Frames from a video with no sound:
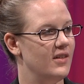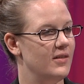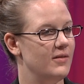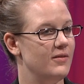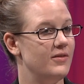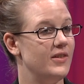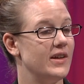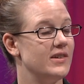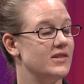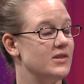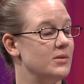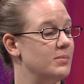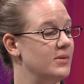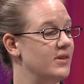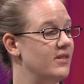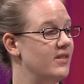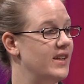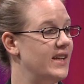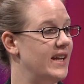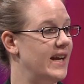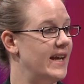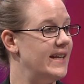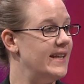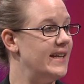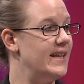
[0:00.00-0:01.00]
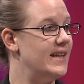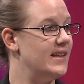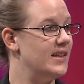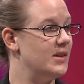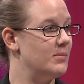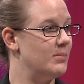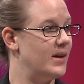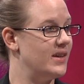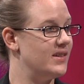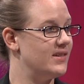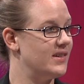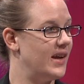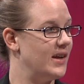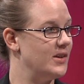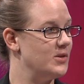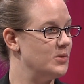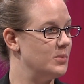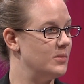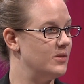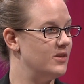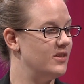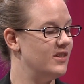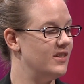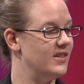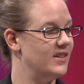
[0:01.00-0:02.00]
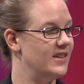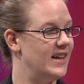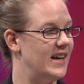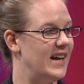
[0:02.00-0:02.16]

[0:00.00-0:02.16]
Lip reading: flexibility I needed in my schedule.